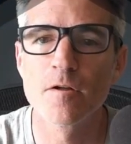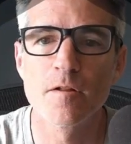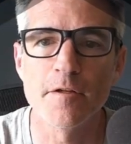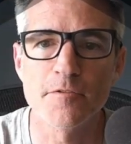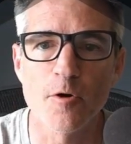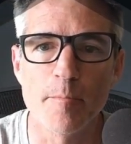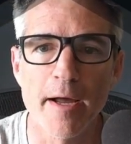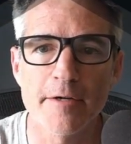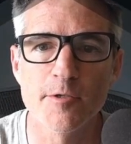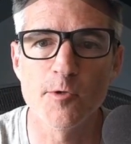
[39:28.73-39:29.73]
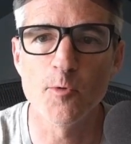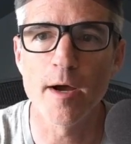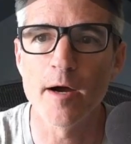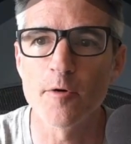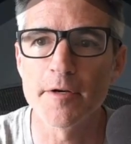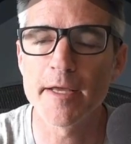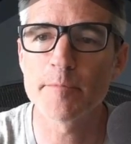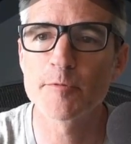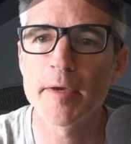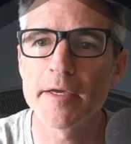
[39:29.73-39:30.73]
Let's go back to our
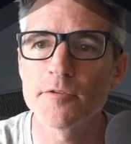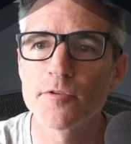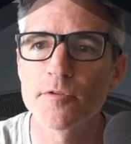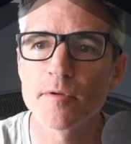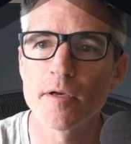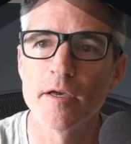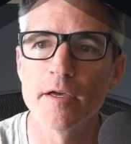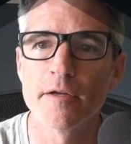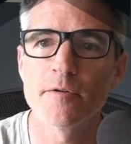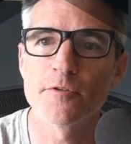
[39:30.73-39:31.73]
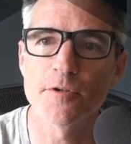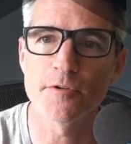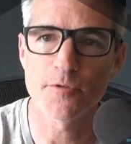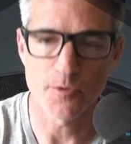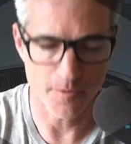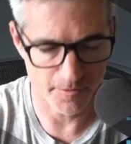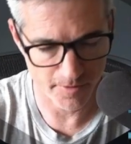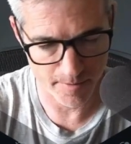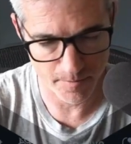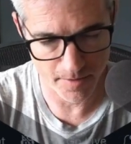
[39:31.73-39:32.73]
namespace and just do the
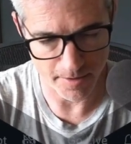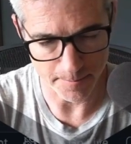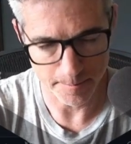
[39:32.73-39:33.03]
same thing.